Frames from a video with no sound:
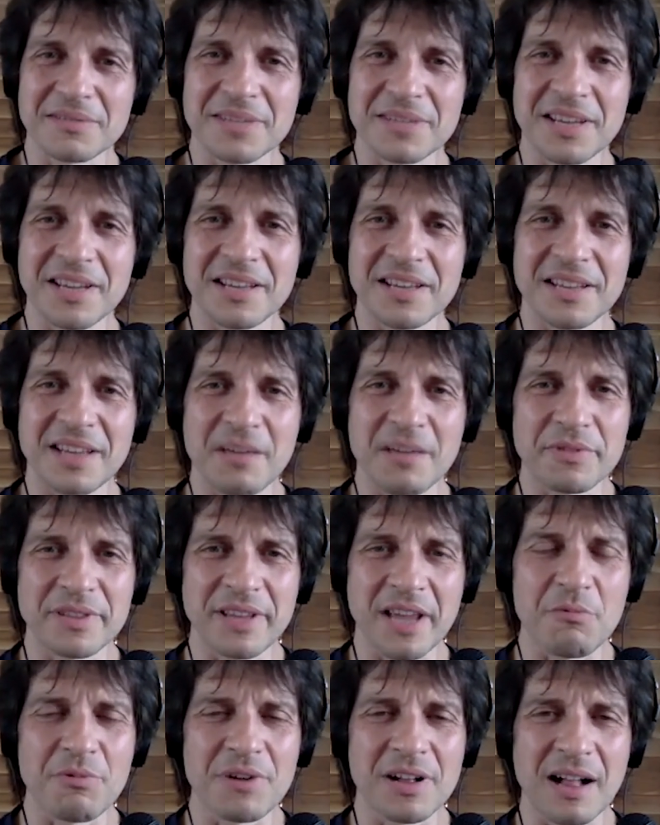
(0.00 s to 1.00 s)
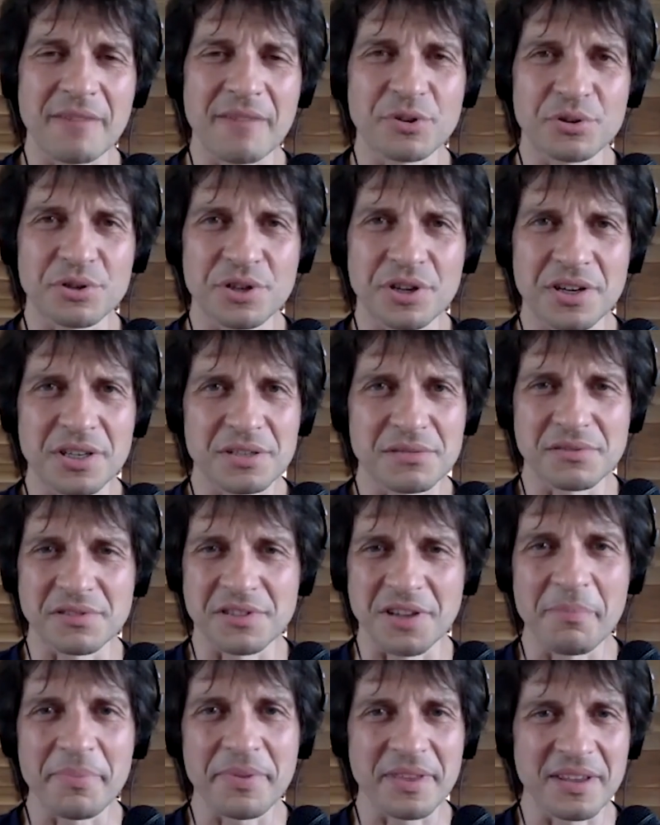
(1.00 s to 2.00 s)
They will have to turn to
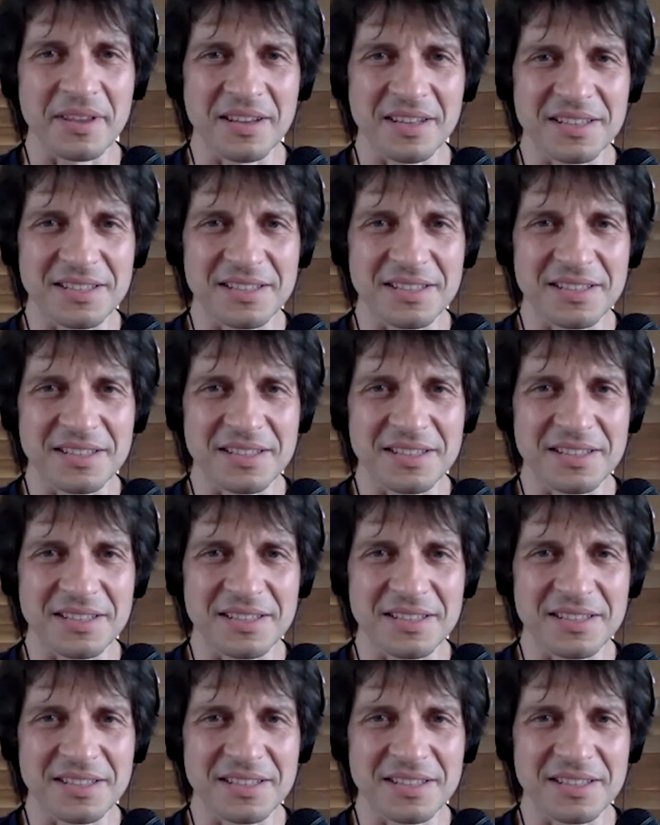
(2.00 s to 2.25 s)
something,